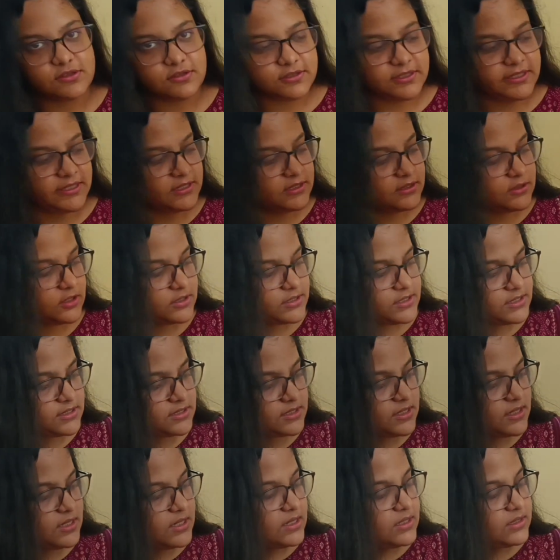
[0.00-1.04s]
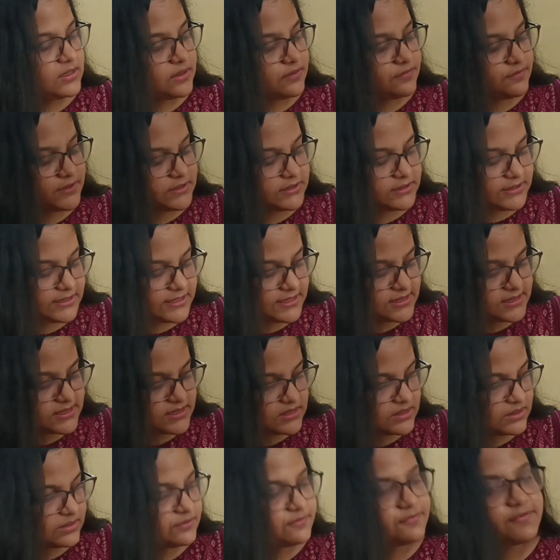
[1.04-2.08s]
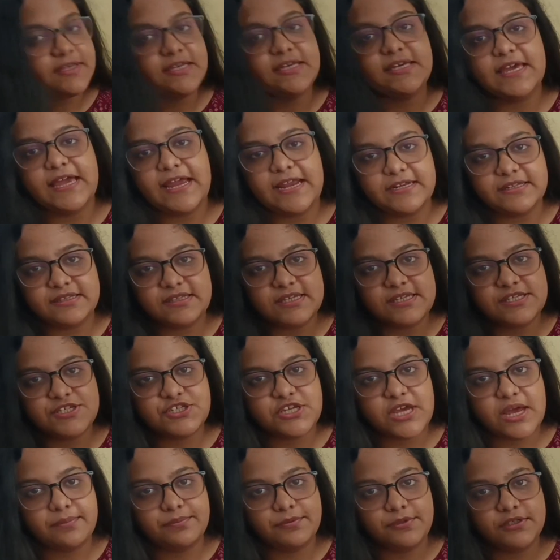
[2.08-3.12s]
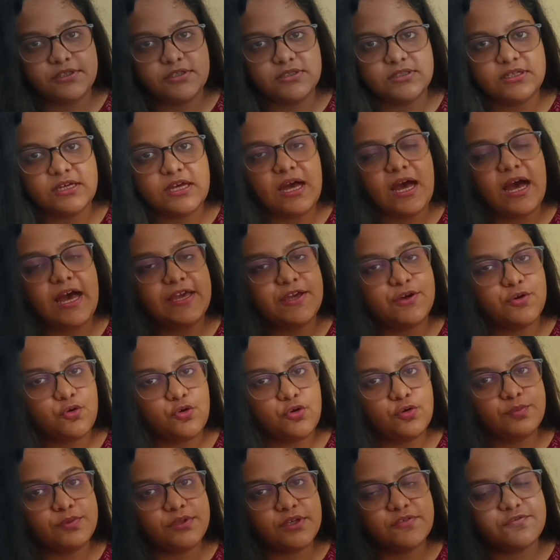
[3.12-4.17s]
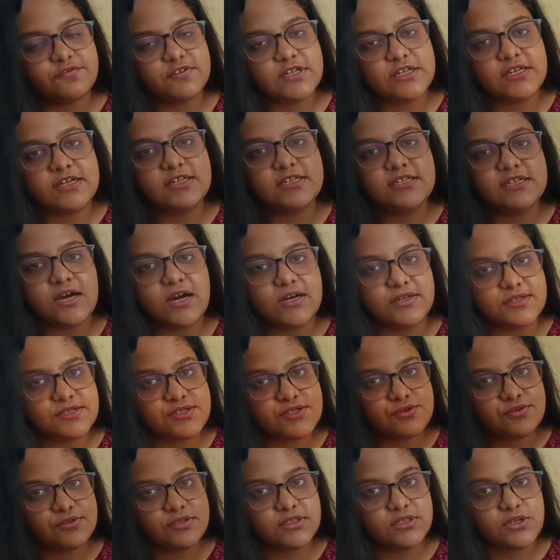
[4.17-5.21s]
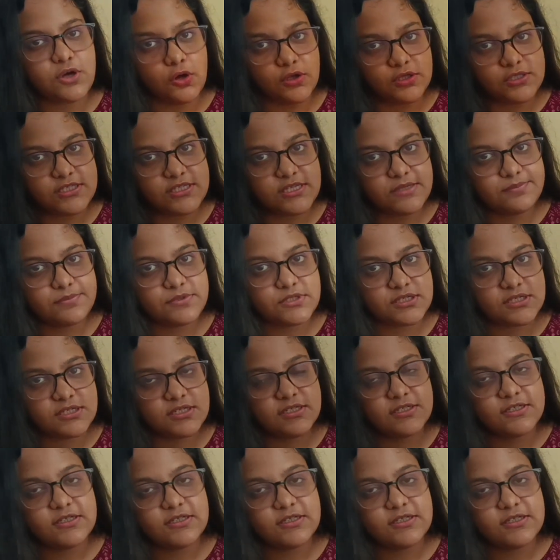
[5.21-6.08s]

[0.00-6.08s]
Okay, got it? Now with this, we end this chapter. I hope you have clearly understood the concept.